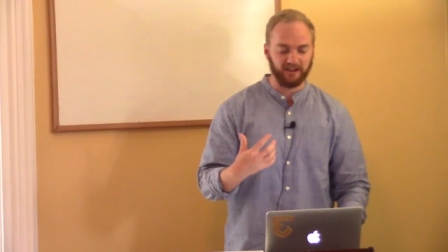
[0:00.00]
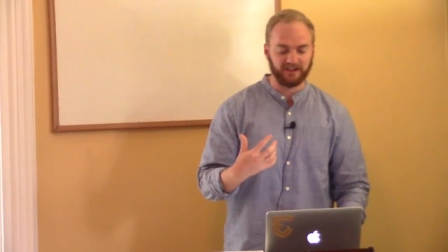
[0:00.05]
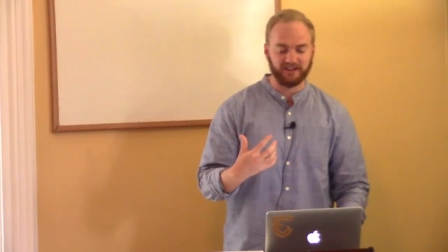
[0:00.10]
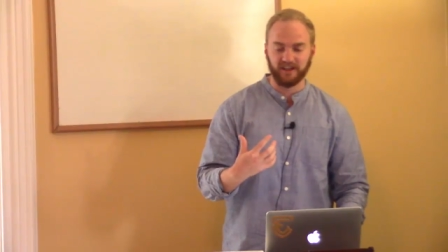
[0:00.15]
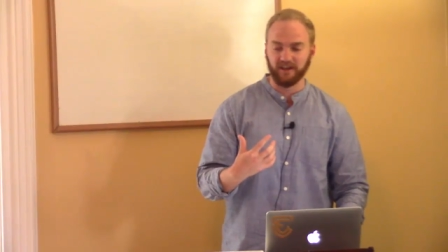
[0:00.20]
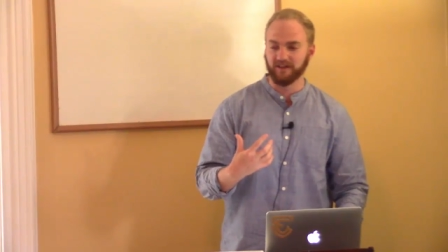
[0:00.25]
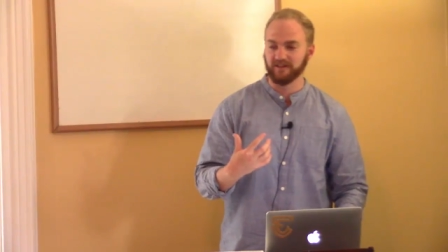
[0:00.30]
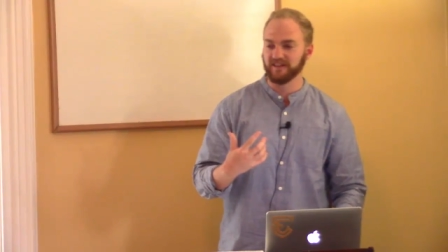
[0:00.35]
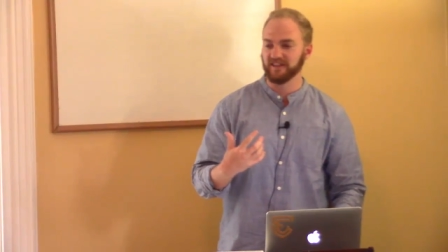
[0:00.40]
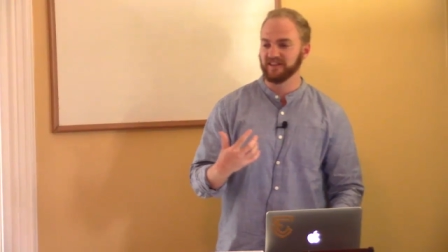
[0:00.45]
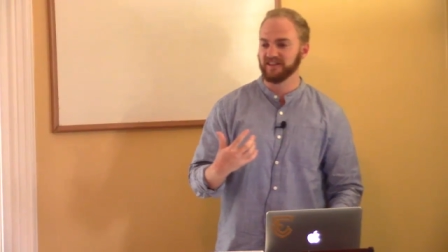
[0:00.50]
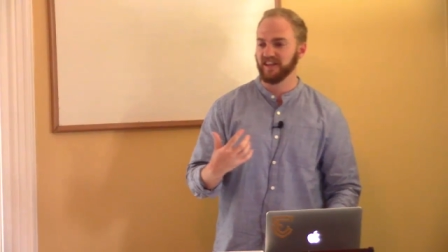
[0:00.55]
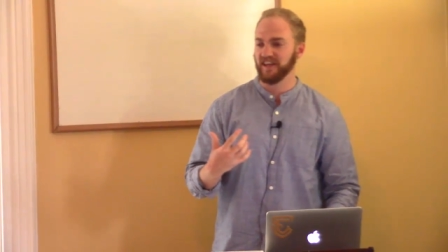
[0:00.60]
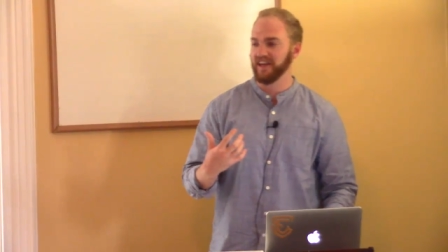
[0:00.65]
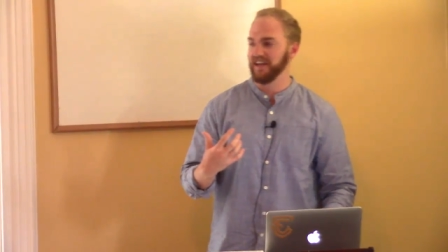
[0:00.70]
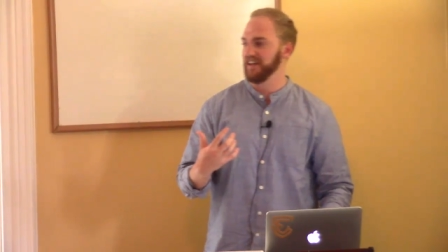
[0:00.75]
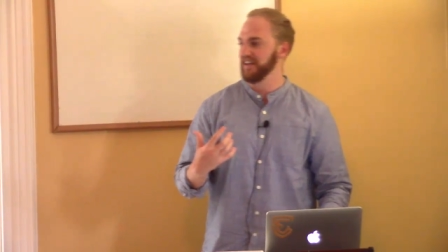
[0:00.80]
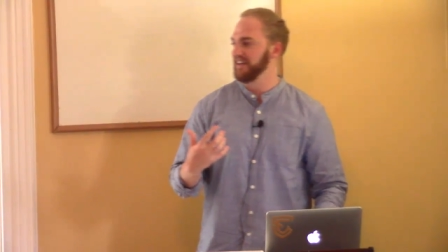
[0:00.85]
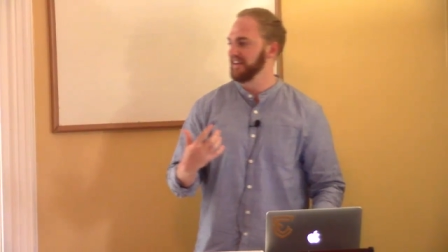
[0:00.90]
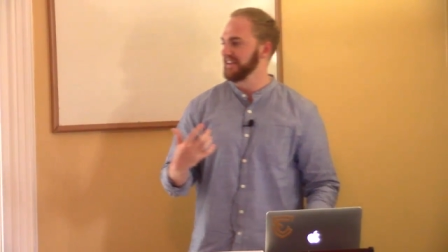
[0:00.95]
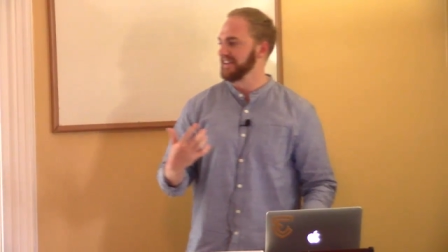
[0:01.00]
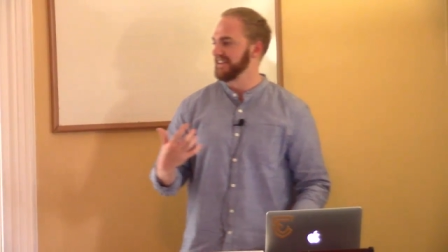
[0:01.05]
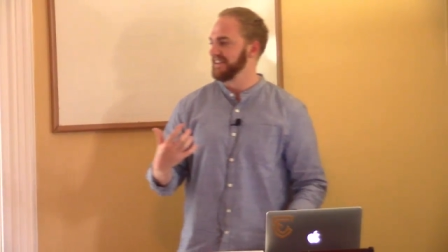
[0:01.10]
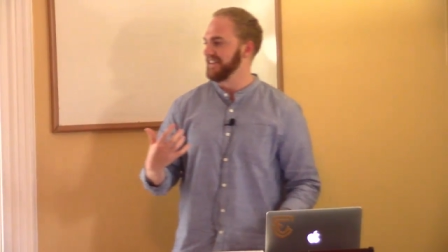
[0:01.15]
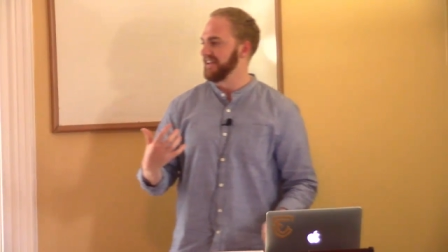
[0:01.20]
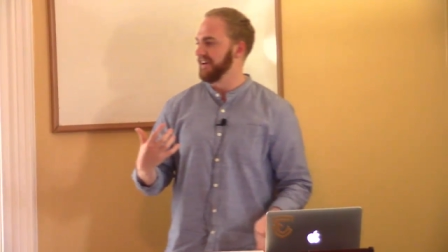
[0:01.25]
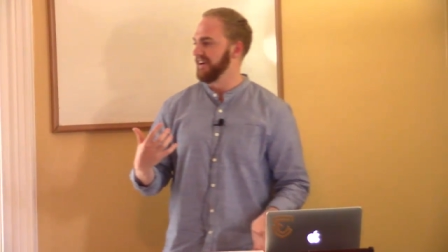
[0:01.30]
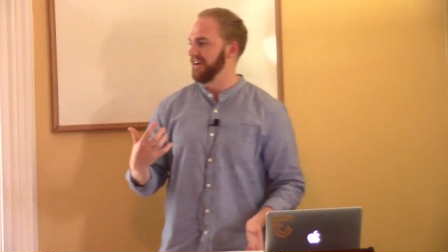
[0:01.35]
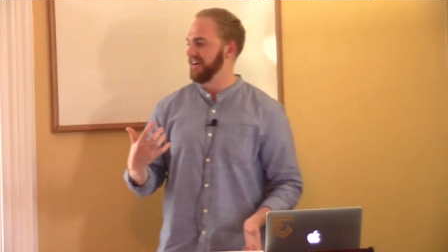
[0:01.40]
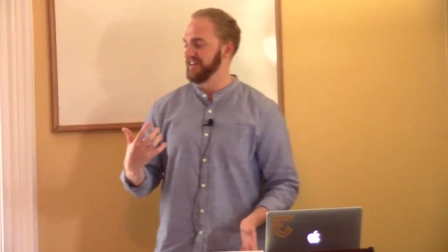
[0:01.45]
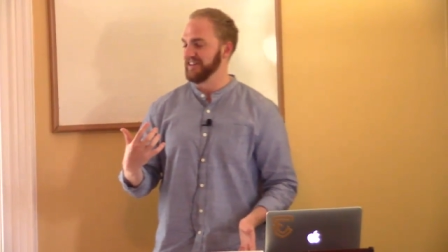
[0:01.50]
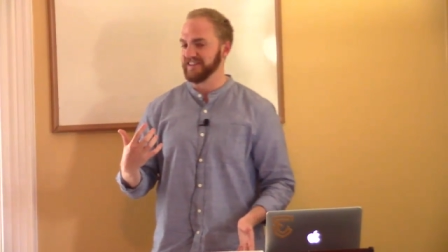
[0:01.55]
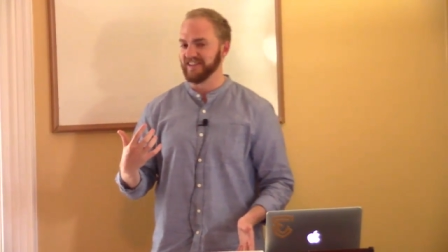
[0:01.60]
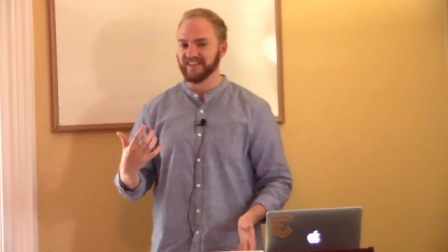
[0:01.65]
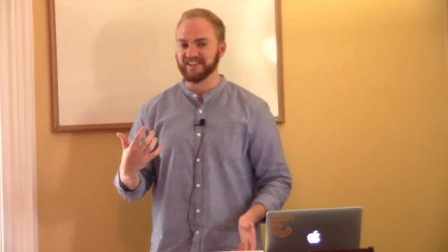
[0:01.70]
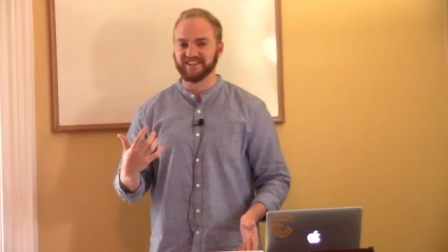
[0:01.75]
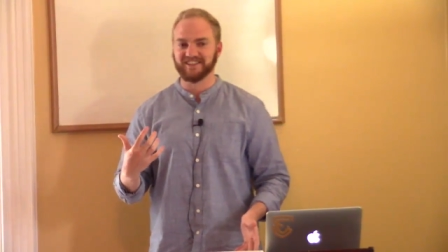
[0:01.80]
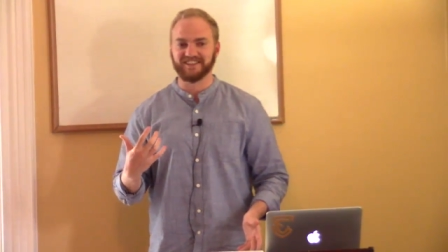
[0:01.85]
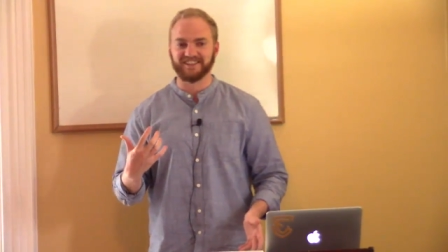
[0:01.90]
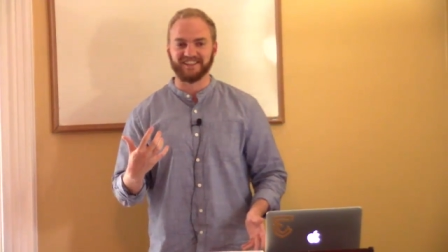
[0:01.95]
ourselves and saying, oh, is
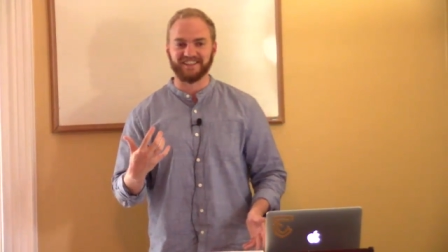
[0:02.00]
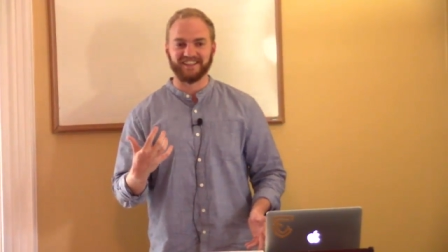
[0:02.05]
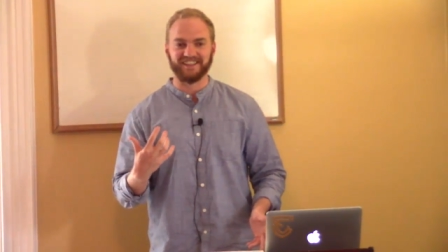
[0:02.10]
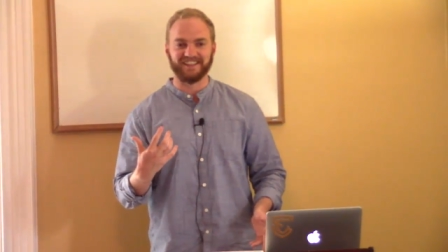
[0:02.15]
this,